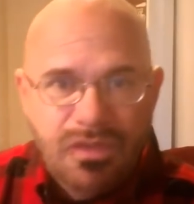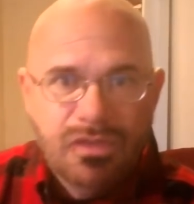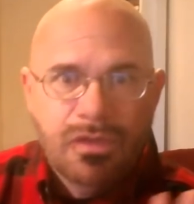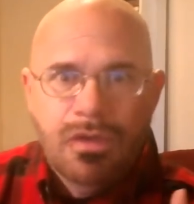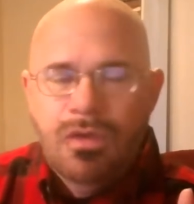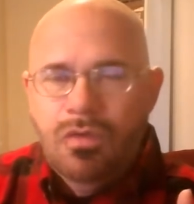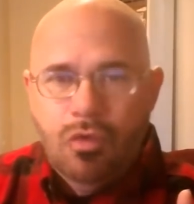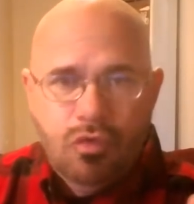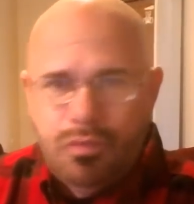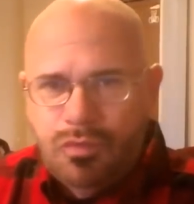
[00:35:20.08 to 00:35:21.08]

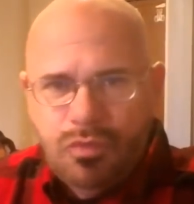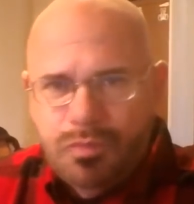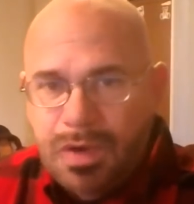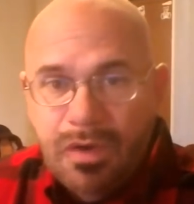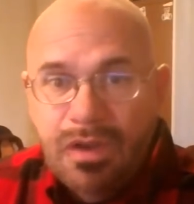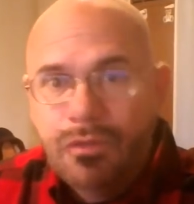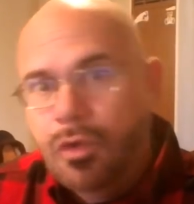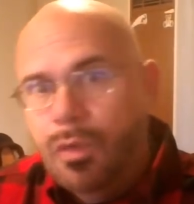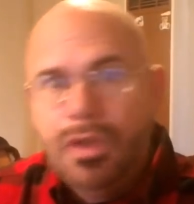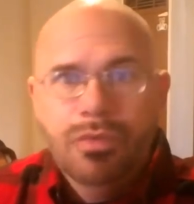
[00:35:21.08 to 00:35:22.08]
this period of
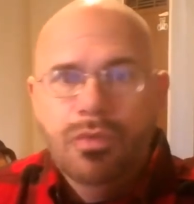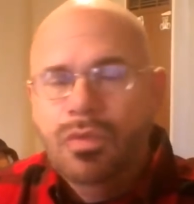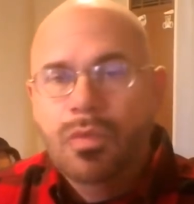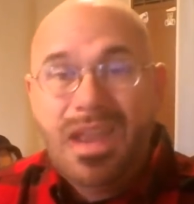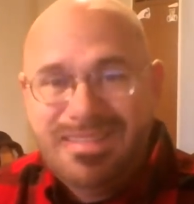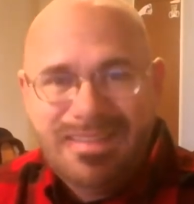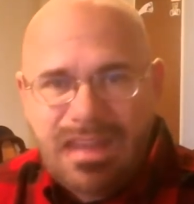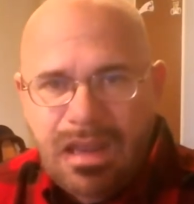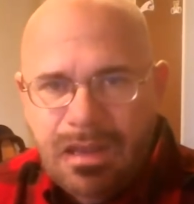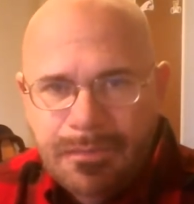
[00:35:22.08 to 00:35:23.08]
going through the Red
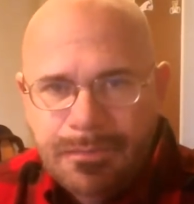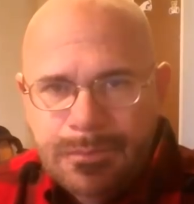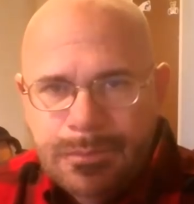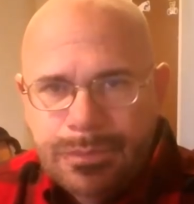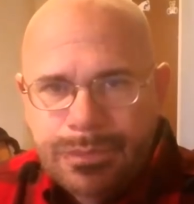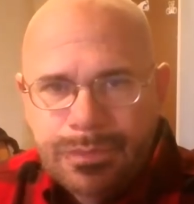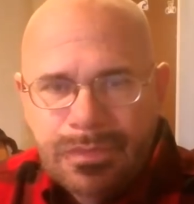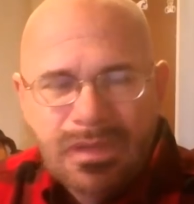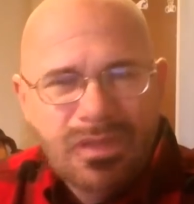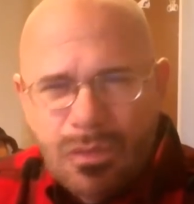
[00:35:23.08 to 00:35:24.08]
Sea.
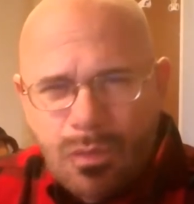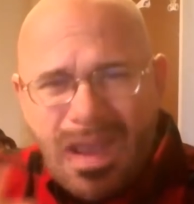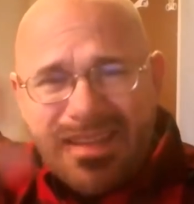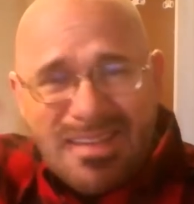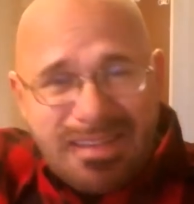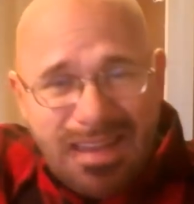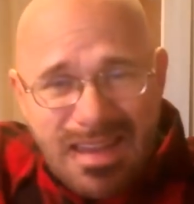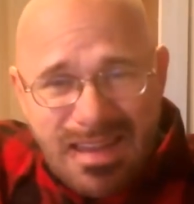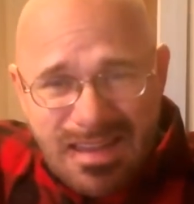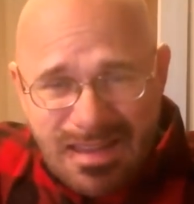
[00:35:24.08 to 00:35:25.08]
The Red Sea